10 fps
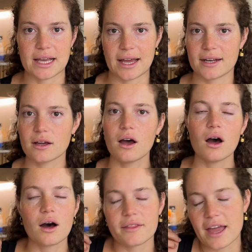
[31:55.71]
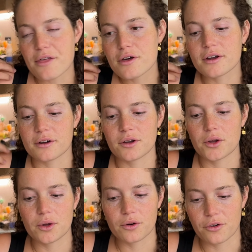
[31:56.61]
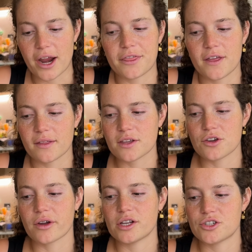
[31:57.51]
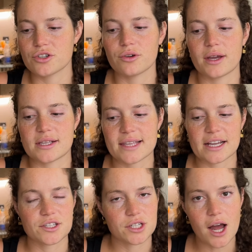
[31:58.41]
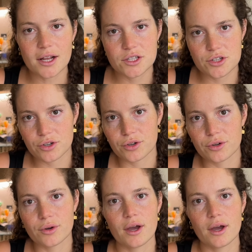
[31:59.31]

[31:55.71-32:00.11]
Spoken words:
And the other great thing that you can do is like start to